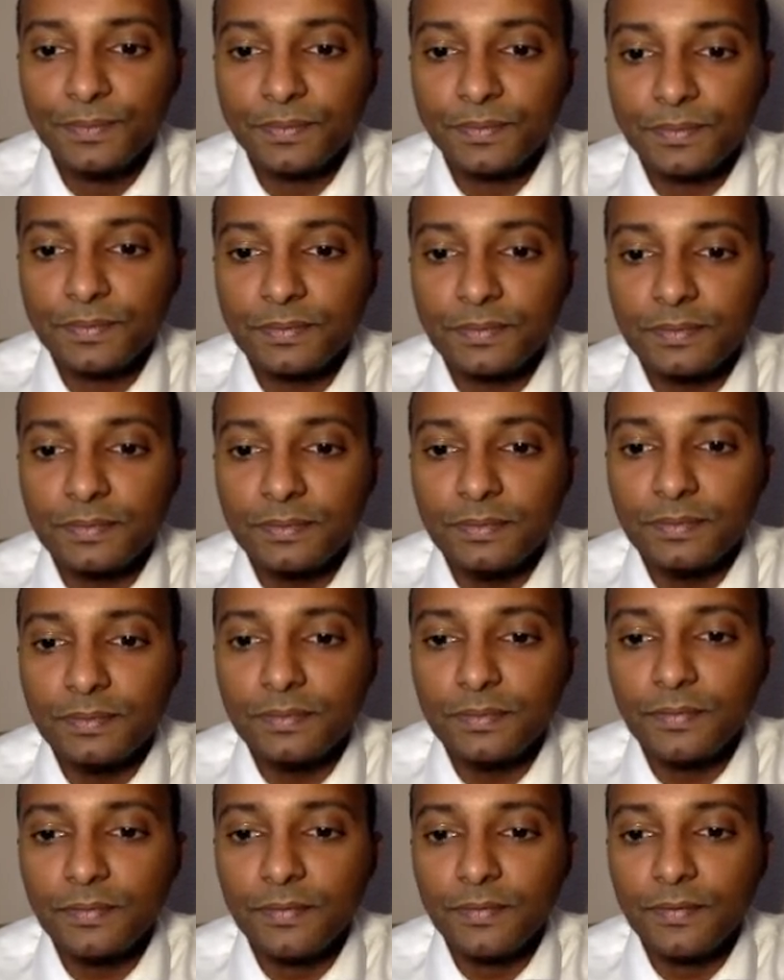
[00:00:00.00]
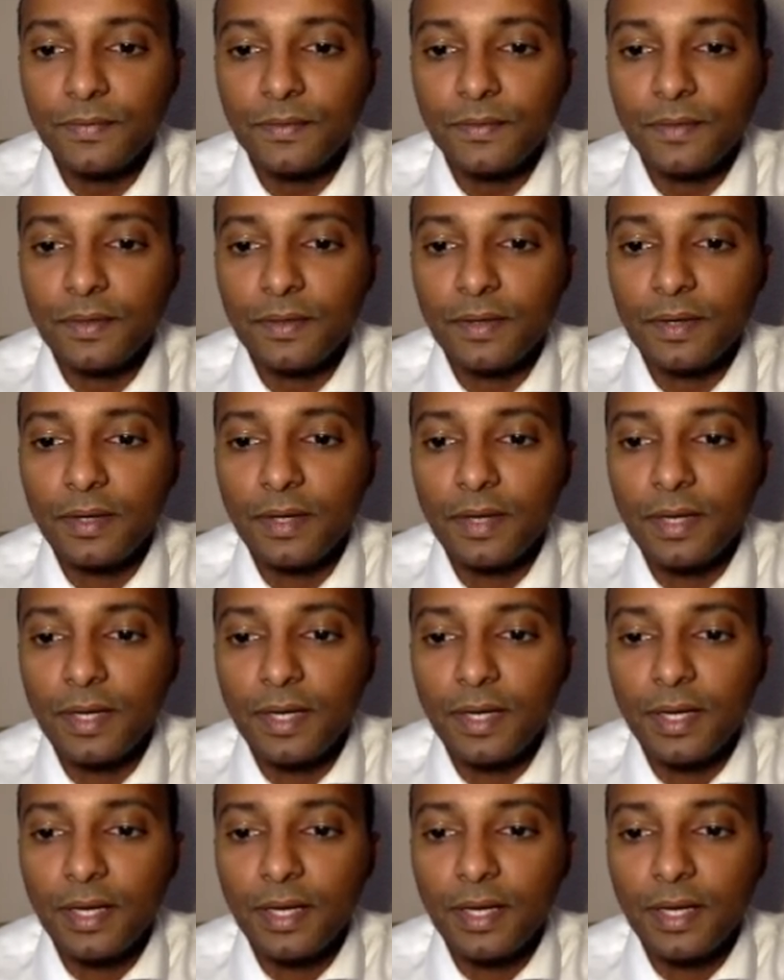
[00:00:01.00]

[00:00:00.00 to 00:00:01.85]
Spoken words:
Nothing is said.